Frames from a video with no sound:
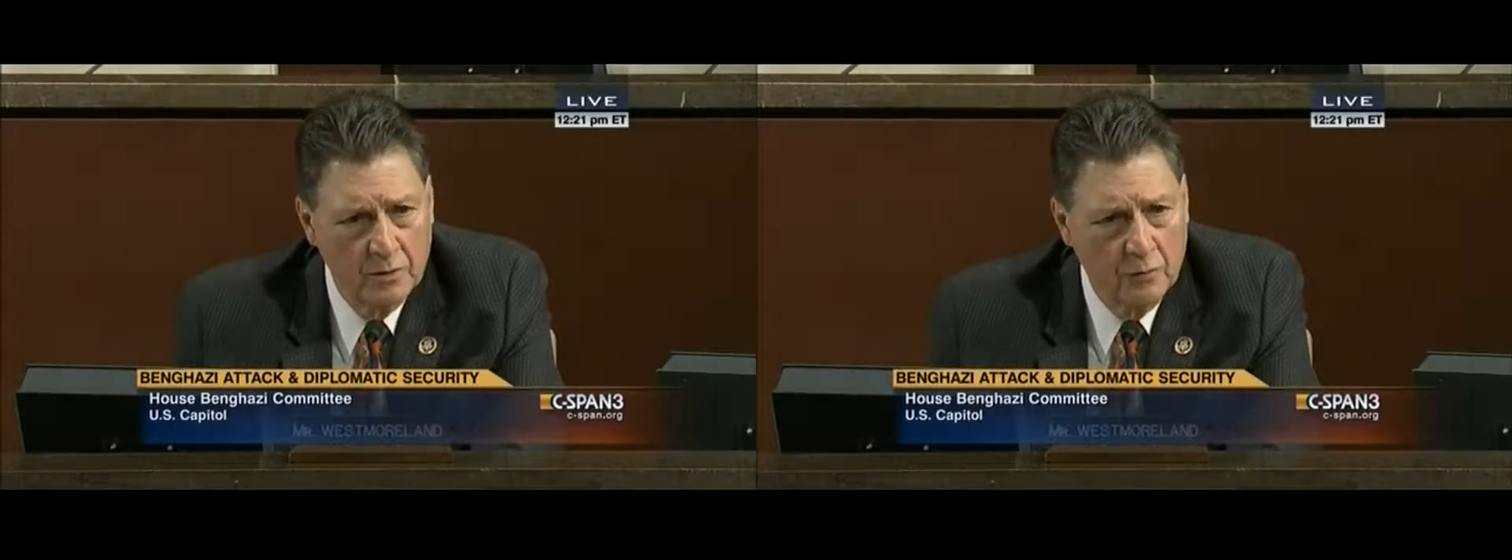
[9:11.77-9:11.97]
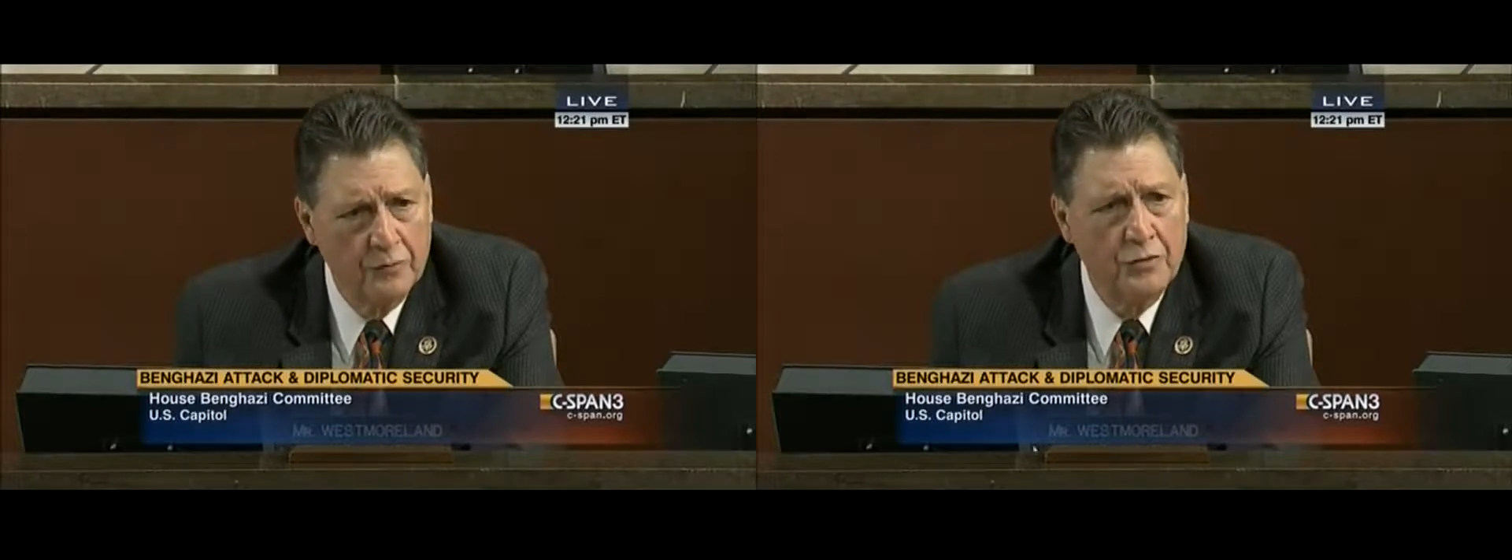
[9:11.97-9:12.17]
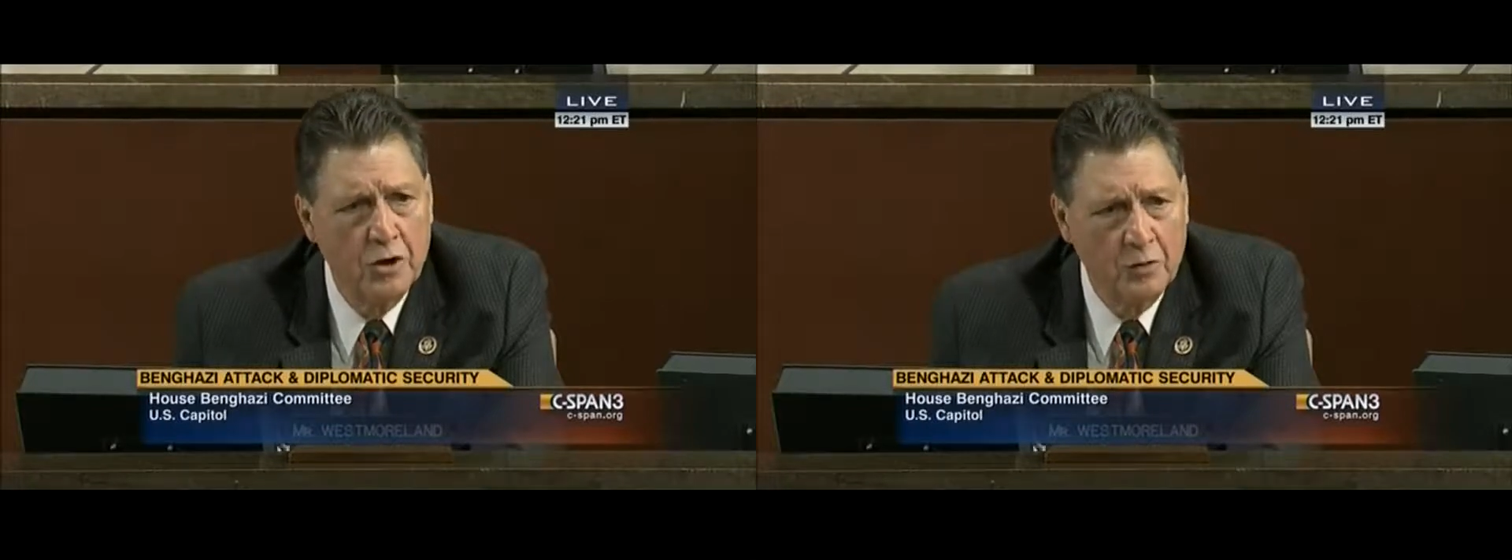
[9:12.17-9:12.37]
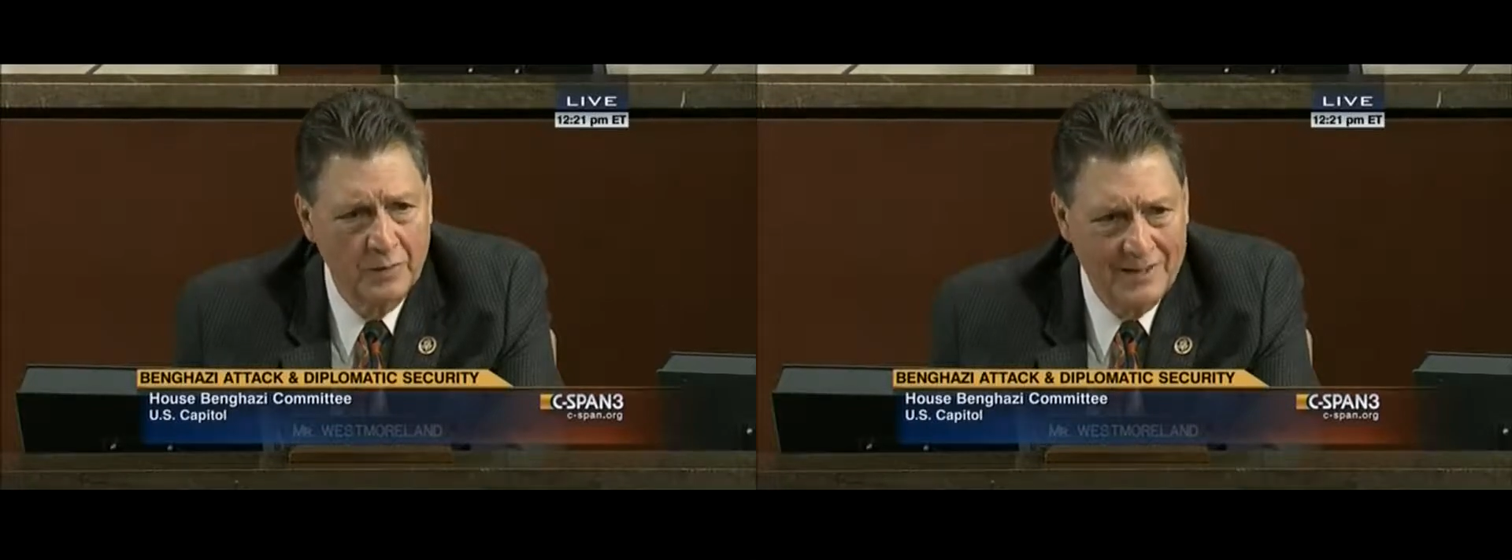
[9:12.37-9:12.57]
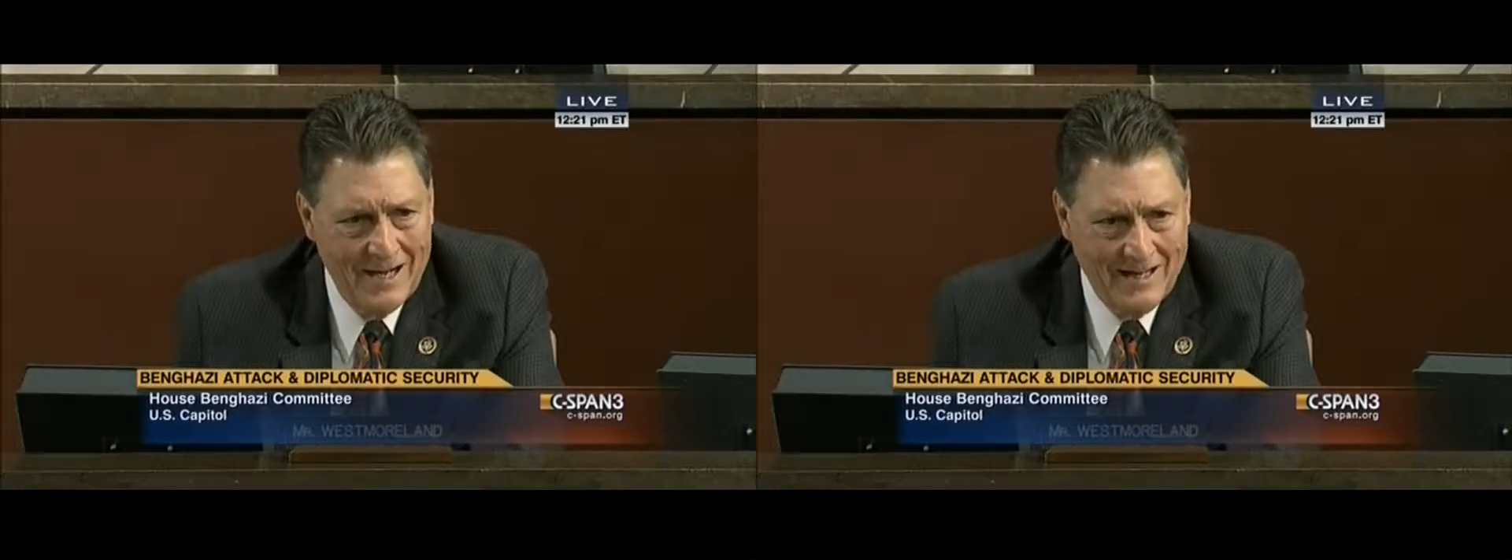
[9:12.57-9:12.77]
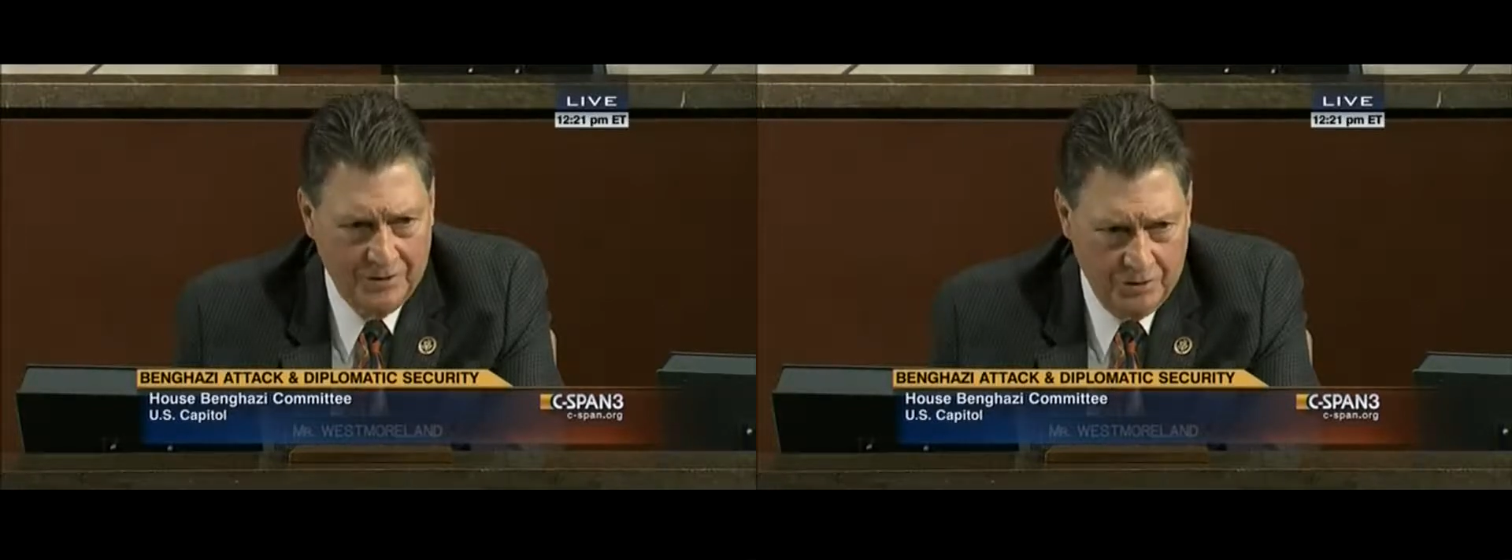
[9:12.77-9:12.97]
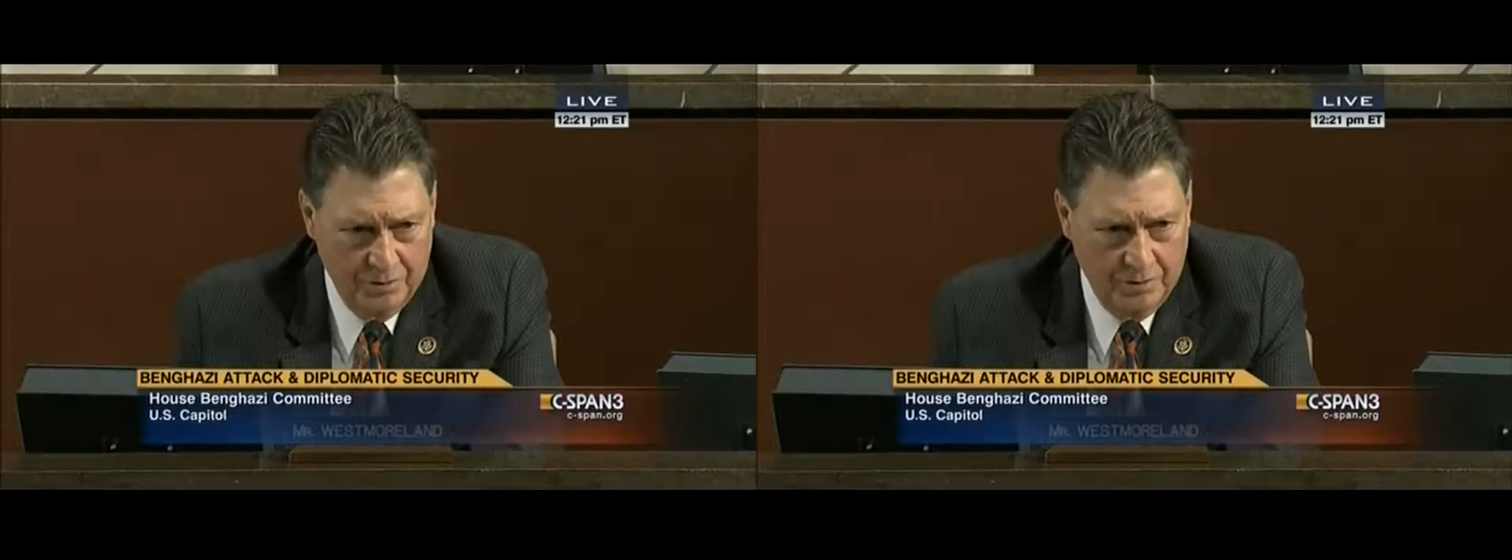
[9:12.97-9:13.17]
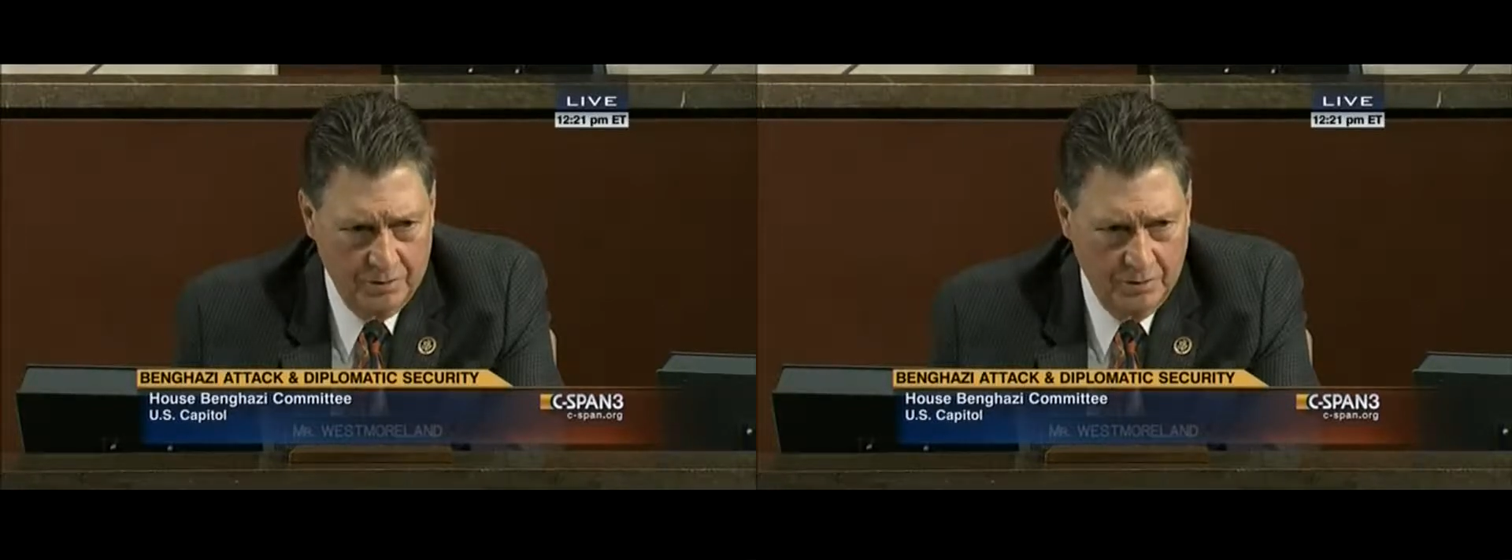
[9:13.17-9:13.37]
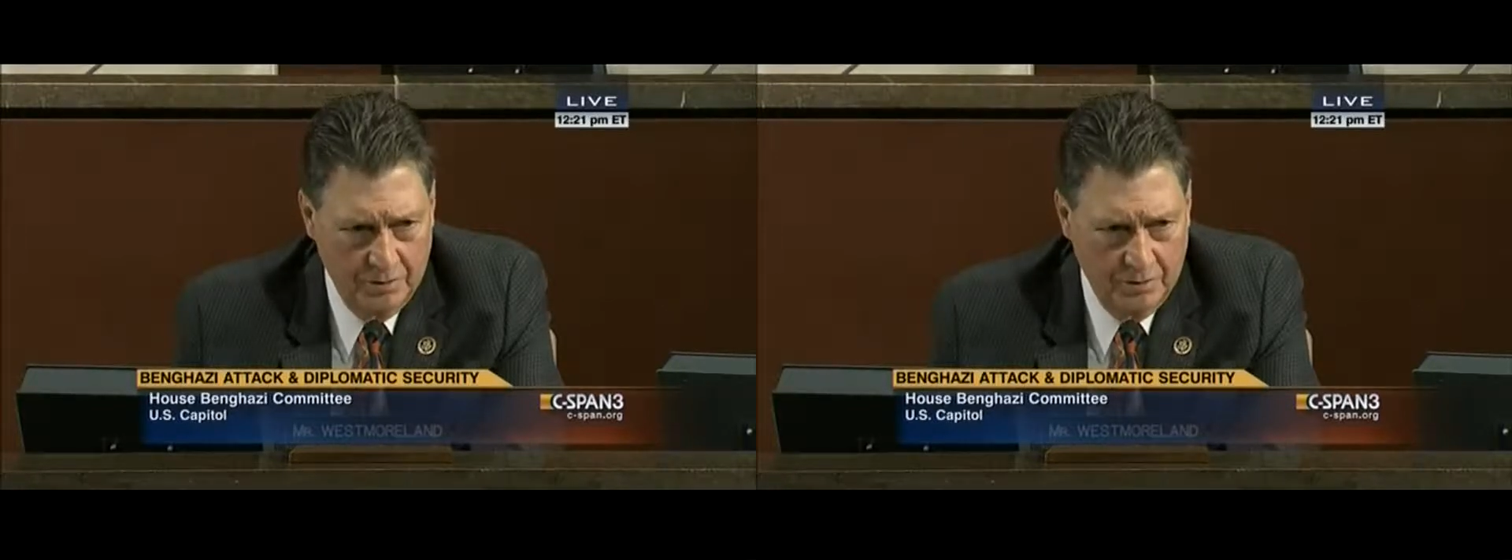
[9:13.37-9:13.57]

with no redactions.